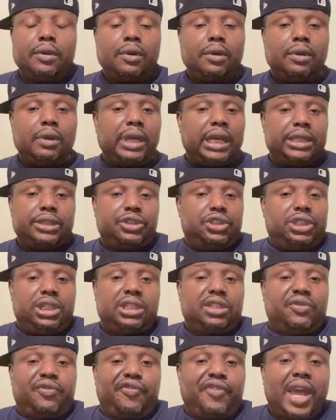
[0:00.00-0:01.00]
It's
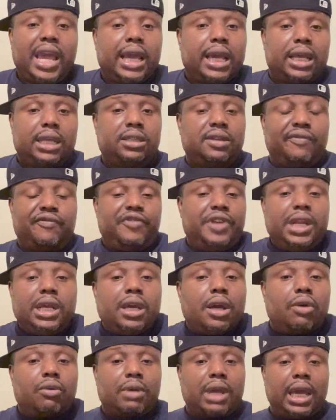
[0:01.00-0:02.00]
just fake. It's a
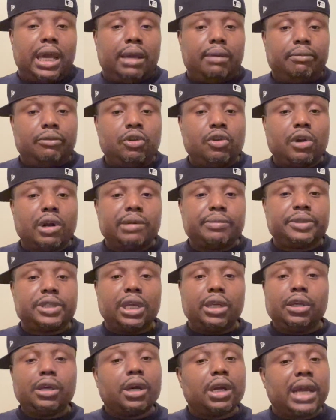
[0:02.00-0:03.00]
video game. You know what I'm
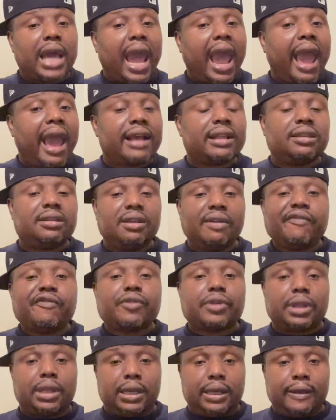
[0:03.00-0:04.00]
saying? You're going to act
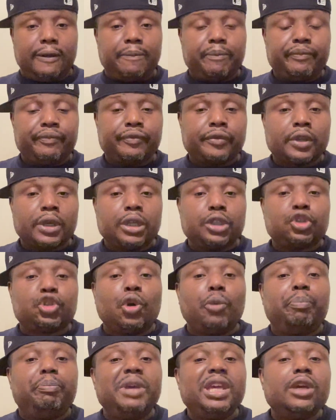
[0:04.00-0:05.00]
differently.
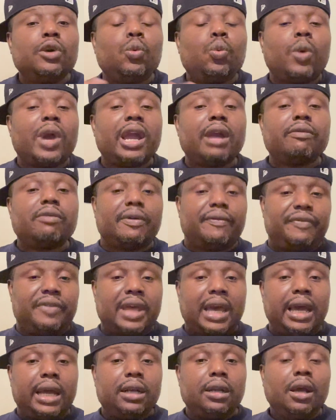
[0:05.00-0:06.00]
So be aware of
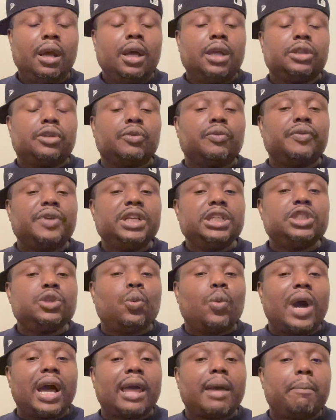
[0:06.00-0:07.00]
that. The reason
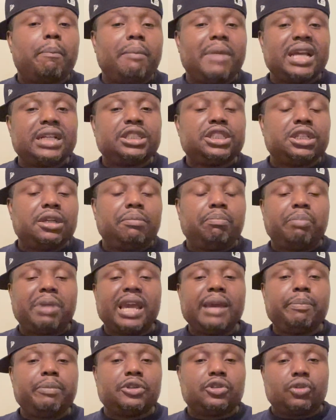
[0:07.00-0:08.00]
why I mentioned
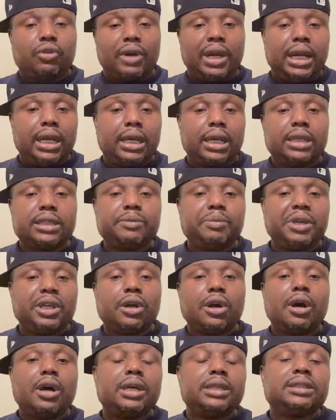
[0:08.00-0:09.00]
paper trading is
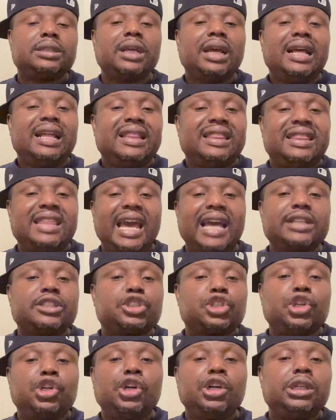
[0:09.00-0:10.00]
because that's
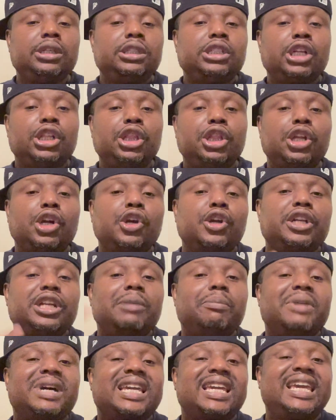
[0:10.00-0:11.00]
good to learn the
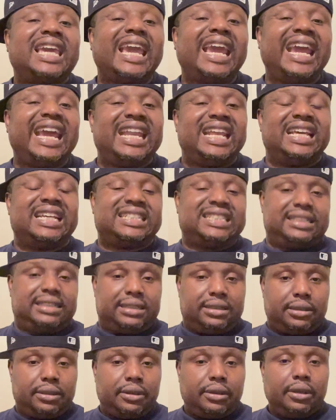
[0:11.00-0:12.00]

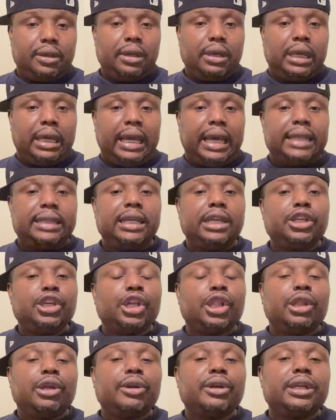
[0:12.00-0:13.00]
mechanics. And then
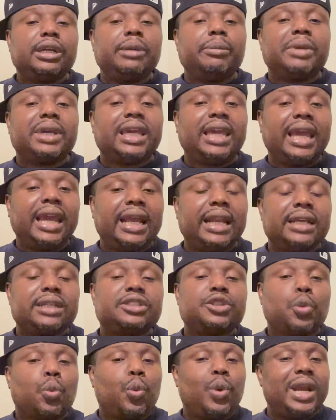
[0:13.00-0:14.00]
you're learning the
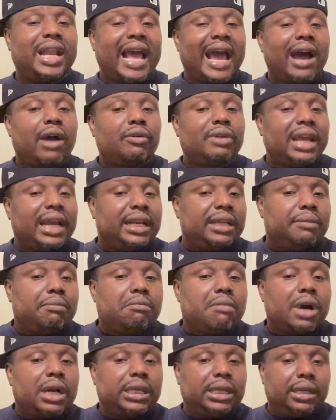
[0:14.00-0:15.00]
mechanics without any
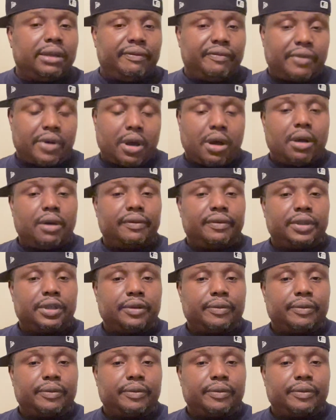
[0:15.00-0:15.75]
money involved.